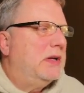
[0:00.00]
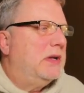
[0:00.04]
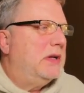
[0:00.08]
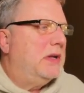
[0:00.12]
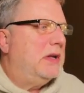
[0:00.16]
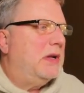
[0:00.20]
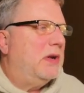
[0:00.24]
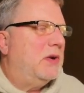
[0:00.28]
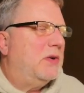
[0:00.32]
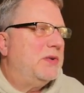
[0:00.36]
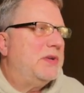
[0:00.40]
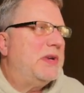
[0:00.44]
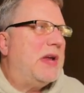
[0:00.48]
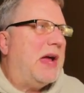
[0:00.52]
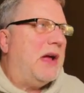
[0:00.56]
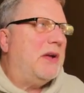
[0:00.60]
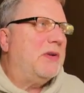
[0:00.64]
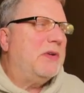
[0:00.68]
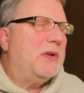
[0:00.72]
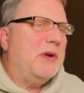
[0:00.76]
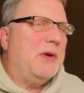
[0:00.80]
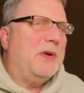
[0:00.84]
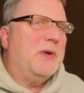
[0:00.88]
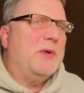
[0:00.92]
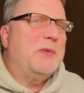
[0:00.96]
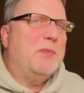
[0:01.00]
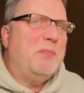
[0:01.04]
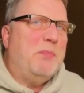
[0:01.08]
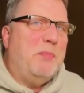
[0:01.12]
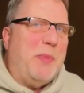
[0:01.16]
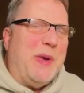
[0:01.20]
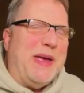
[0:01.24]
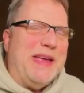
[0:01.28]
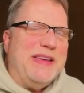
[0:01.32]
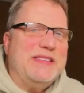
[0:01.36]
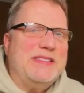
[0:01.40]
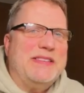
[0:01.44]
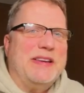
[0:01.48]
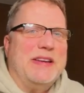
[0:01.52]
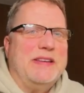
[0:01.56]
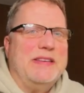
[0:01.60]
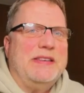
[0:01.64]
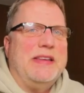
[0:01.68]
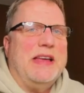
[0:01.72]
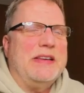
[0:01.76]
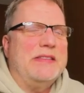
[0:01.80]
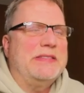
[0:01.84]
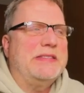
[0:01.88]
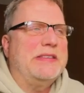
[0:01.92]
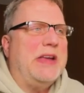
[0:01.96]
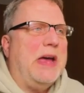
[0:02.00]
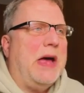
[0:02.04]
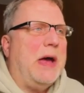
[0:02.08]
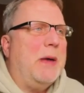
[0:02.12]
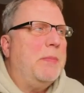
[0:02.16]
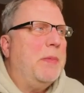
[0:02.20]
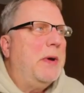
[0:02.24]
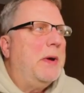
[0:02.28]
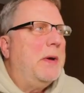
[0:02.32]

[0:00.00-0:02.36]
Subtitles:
down-to-earth basic desktop,